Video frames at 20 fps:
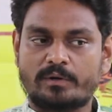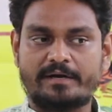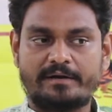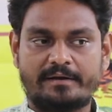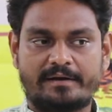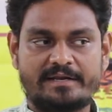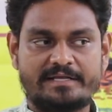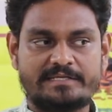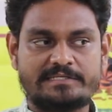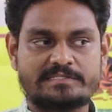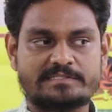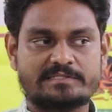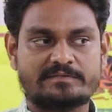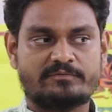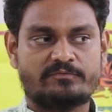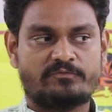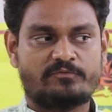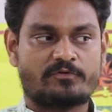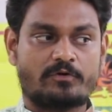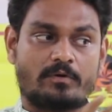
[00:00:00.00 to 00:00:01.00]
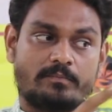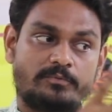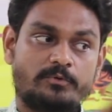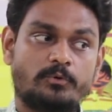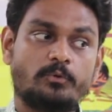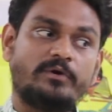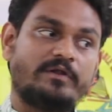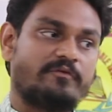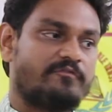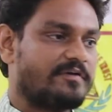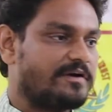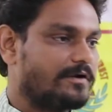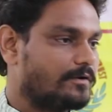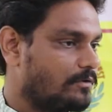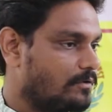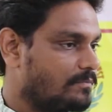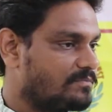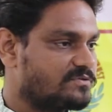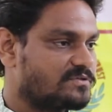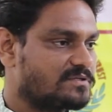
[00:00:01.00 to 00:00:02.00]
countries from 2 different
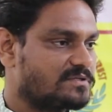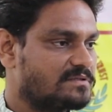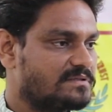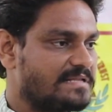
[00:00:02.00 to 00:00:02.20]
groups.